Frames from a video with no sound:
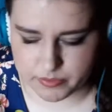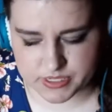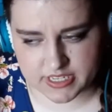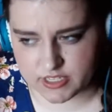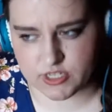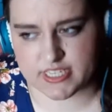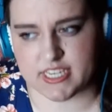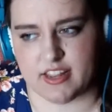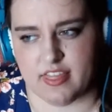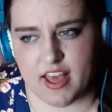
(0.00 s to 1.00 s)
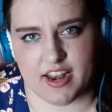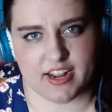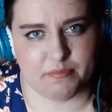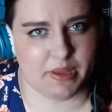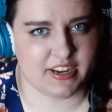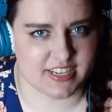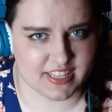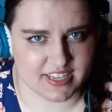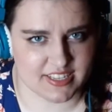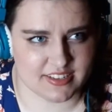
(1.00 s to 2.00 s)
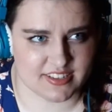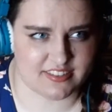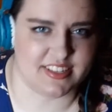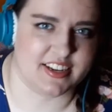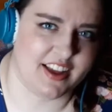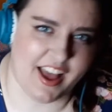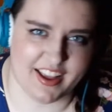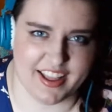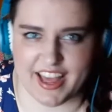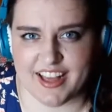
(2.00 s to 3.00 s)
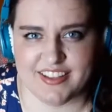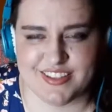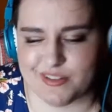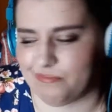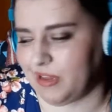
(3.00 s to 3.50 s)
I wasn't interested in that. I picked this because I was like, I guess,